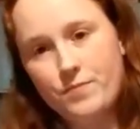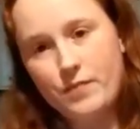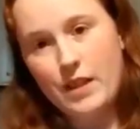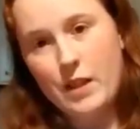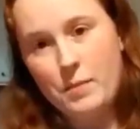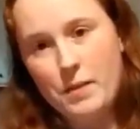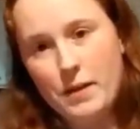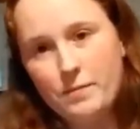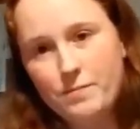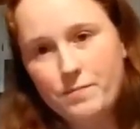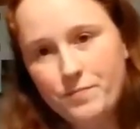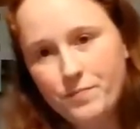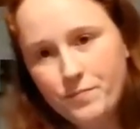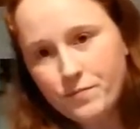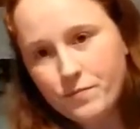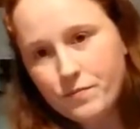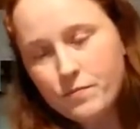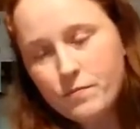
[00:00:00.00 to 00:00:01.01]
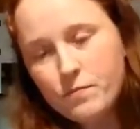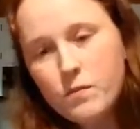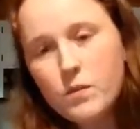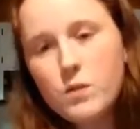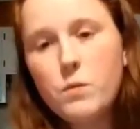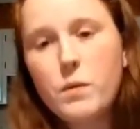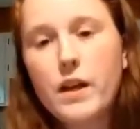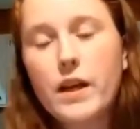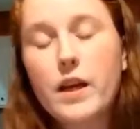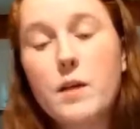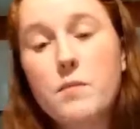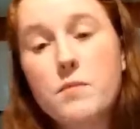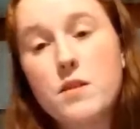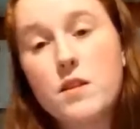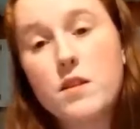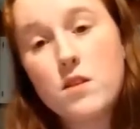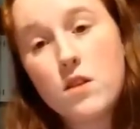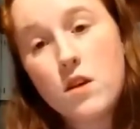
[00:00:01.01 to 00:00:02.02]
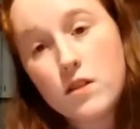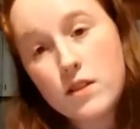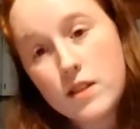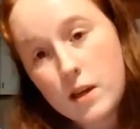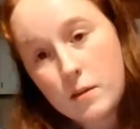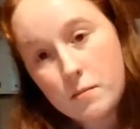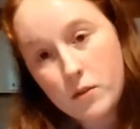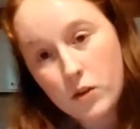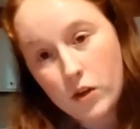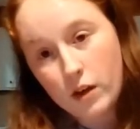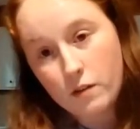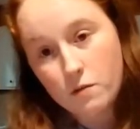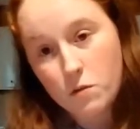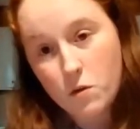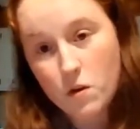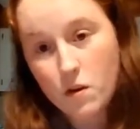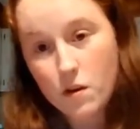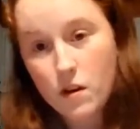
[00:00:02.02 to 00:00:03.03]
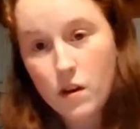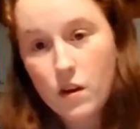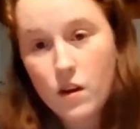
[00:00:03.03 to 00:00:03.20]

limit when it comes to the dogs that I'm looking for.